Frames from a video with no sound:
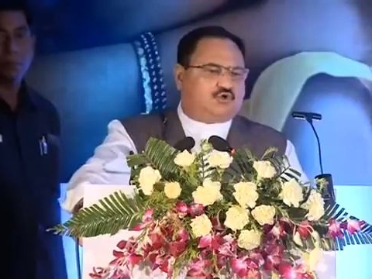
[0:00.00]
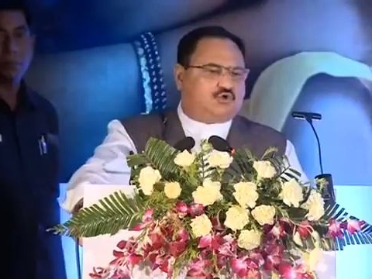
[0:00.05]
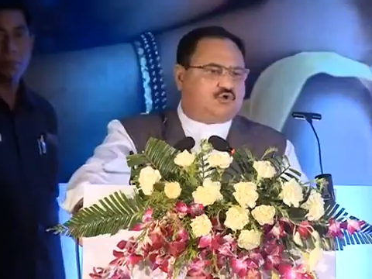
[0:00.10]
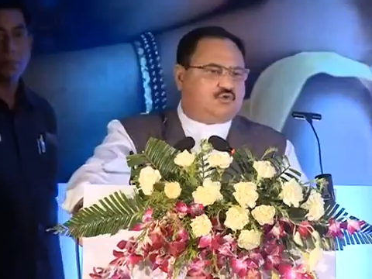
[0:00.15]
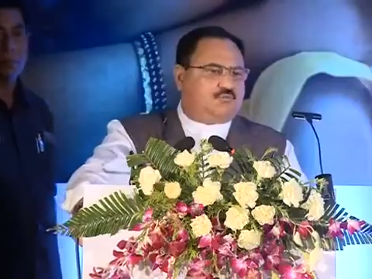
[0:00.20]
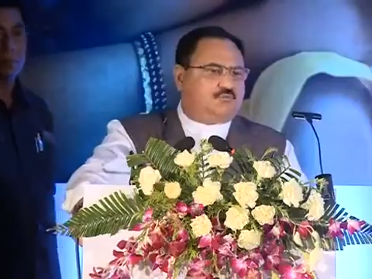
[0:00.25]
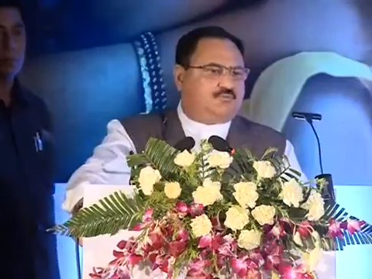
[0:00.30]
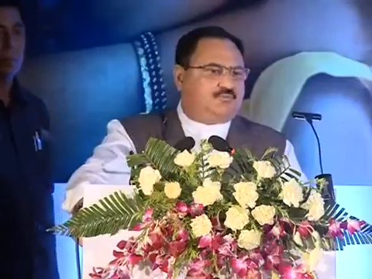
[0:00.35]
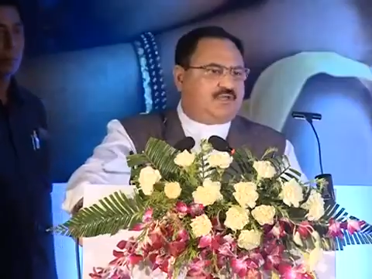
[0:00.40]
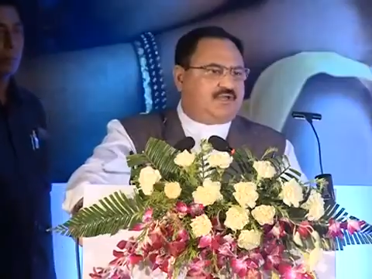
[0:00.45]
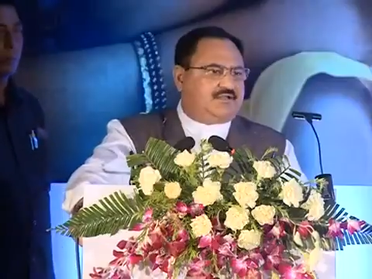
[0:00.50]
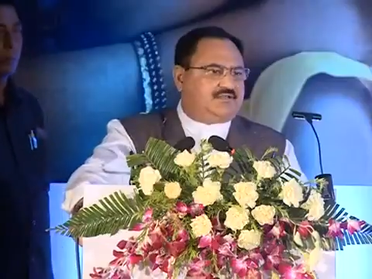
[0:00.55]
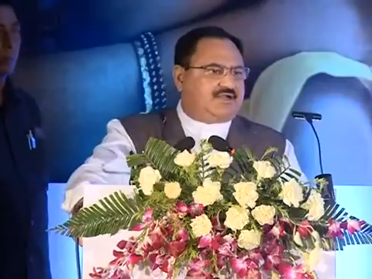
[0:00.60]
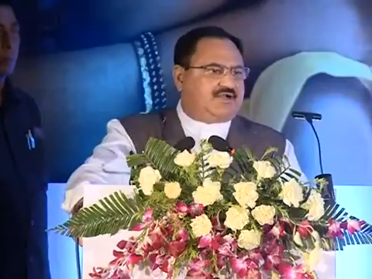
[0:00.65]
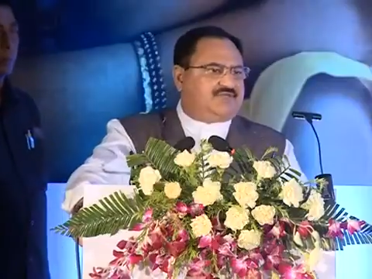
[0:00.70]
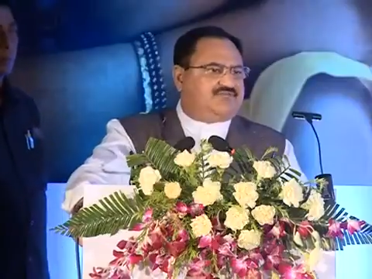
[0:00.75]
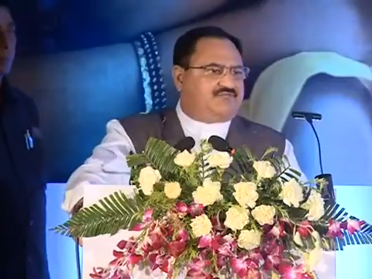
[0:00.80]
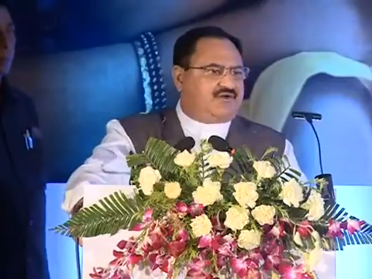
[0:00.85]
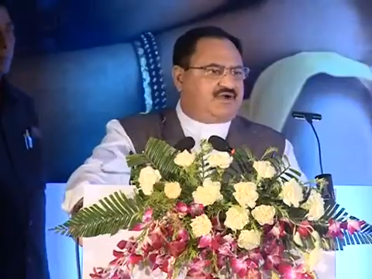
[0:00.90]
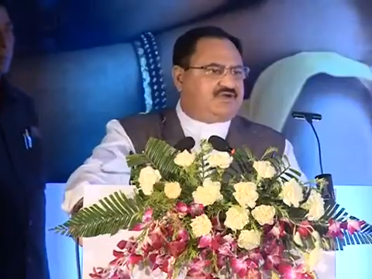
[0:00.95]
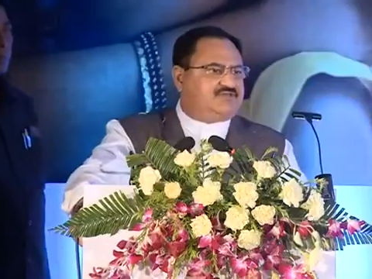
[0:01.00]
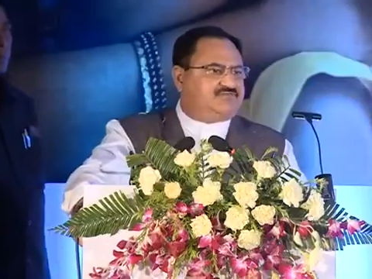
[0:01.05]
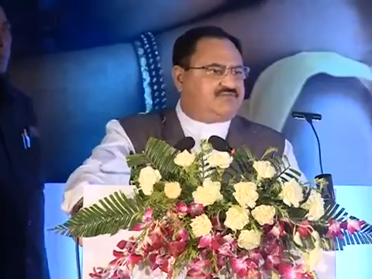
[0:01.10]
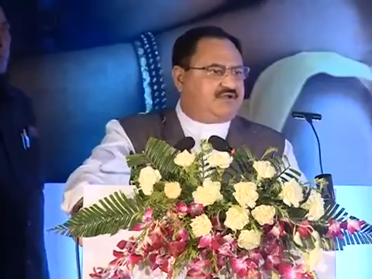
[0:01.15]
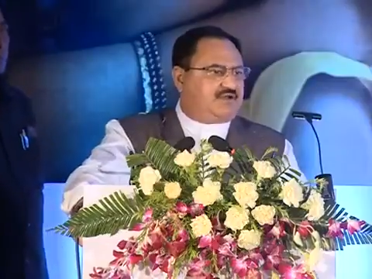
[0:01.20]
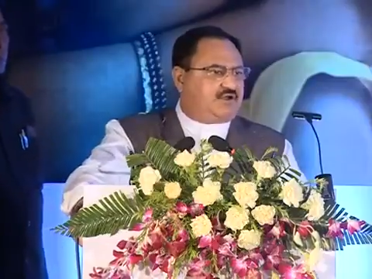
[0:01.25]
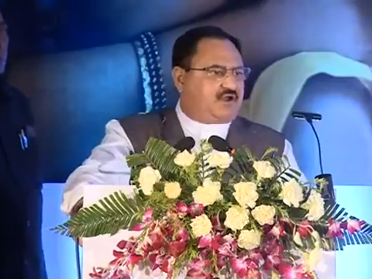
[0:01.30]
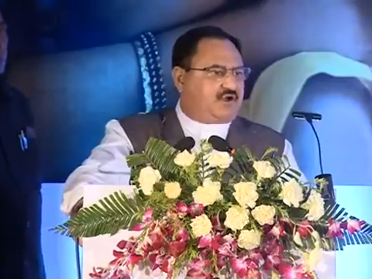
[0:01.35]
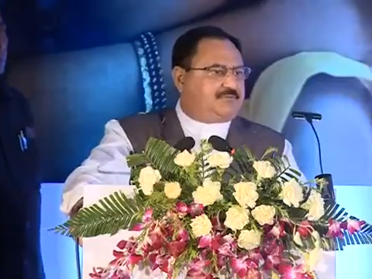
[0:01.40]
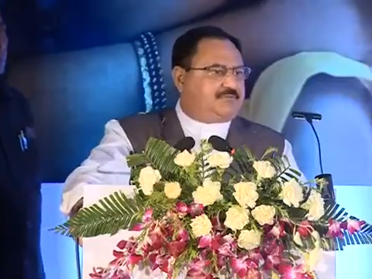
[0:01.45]
you that funds
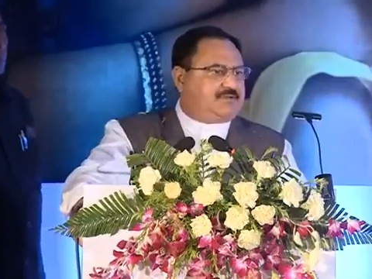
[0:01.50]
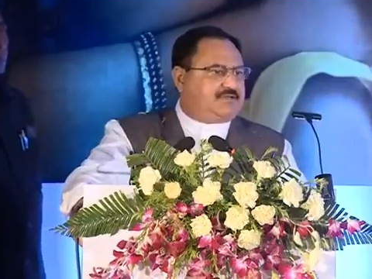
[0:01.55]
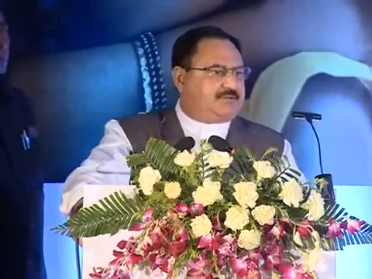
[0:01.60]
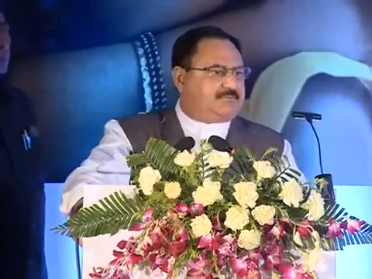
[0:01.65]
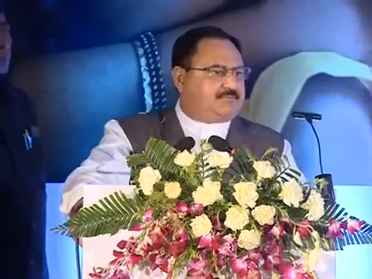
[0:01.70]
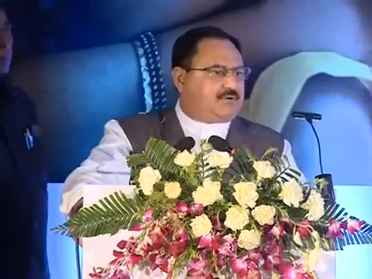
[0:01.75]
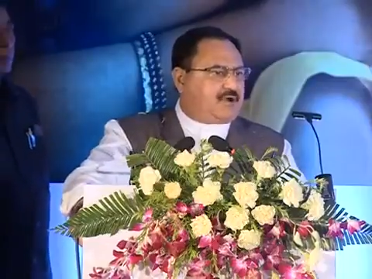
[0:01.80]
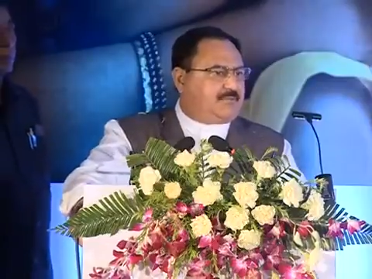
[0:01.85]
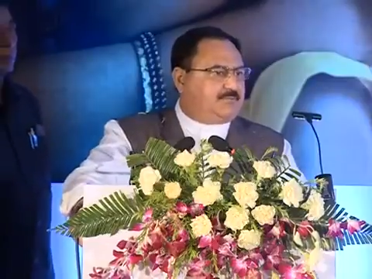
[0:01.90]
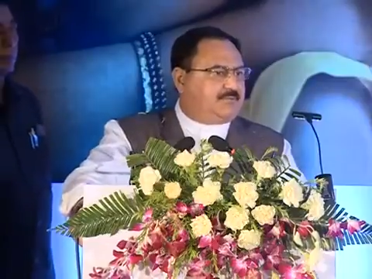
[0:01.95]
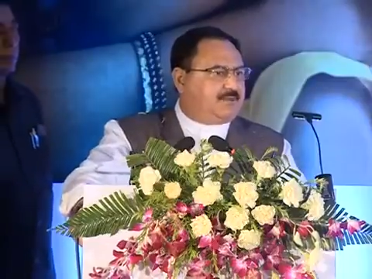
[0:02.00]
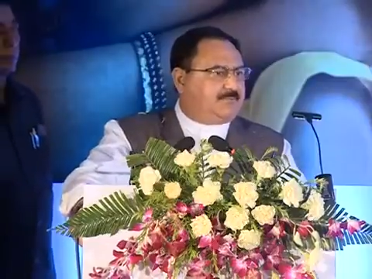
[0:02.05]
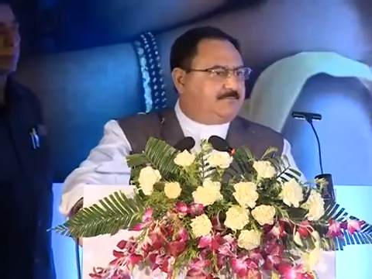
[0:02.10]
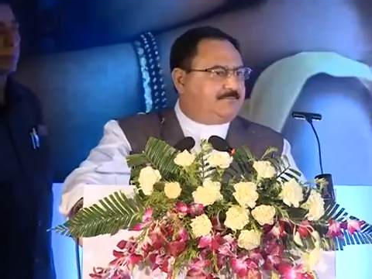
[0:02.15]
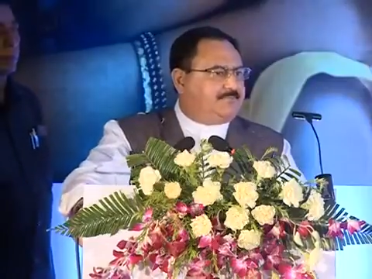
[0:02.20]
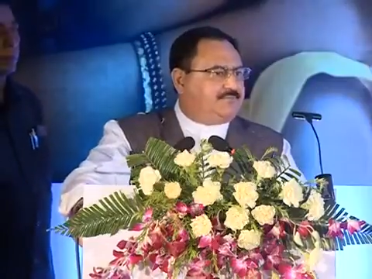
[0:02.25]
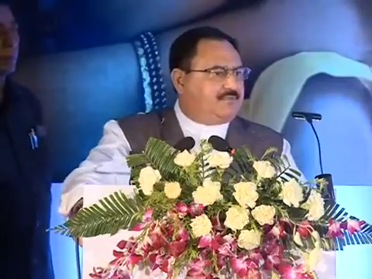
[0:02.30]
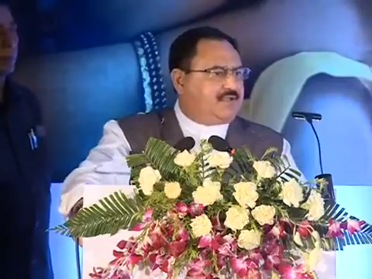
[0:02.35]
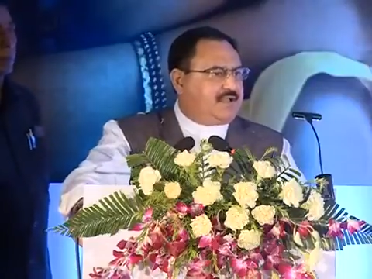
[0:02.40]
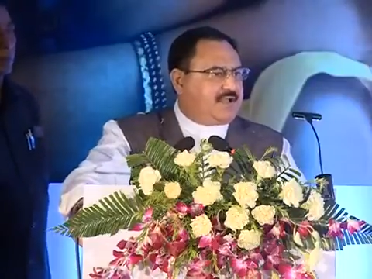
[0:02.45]
will not be the problem,